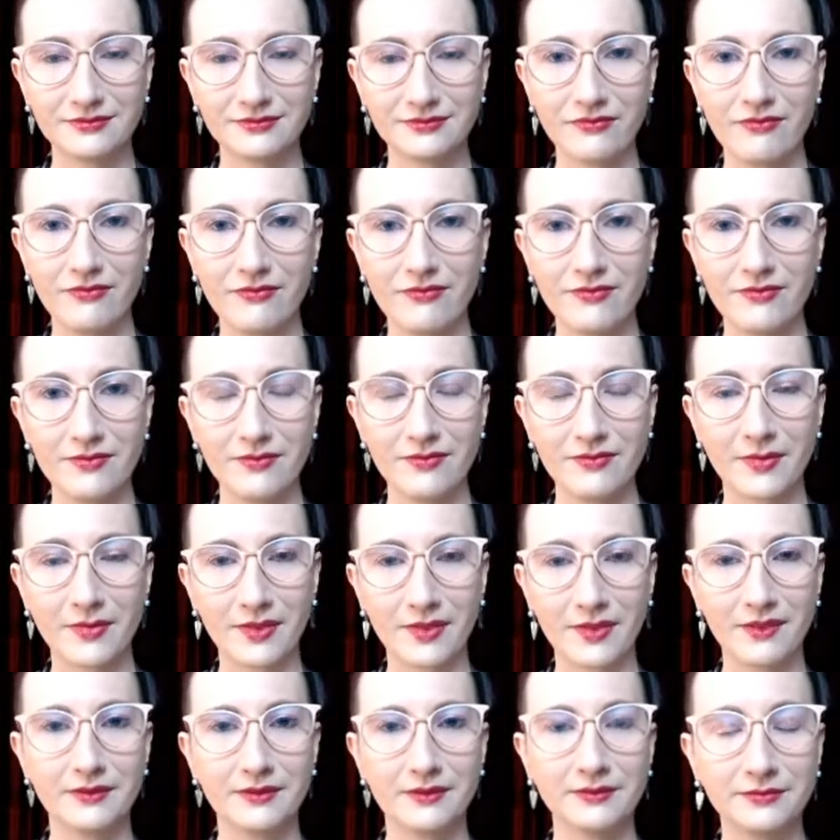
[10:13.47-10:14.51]
still
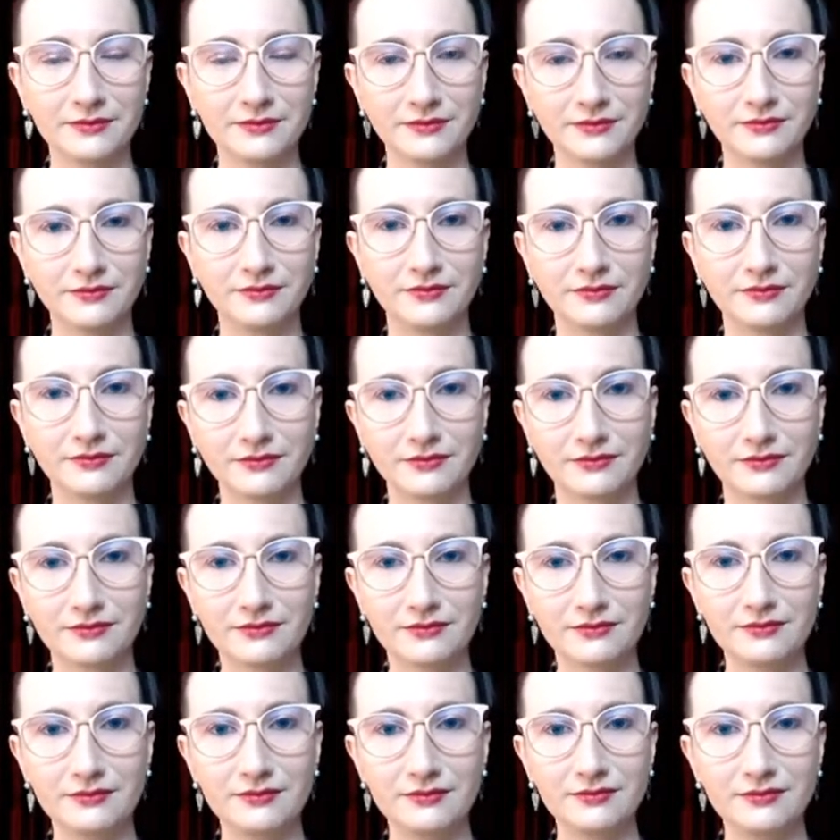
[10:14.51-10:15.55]
just playing Beat Saber is
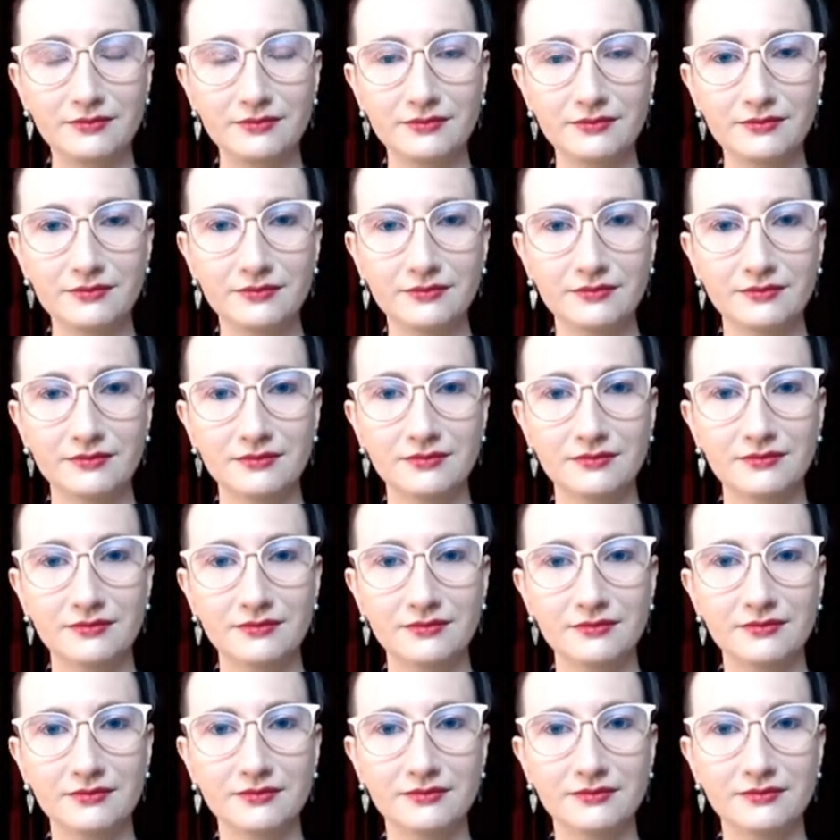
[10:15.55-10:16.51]
really my thing right now.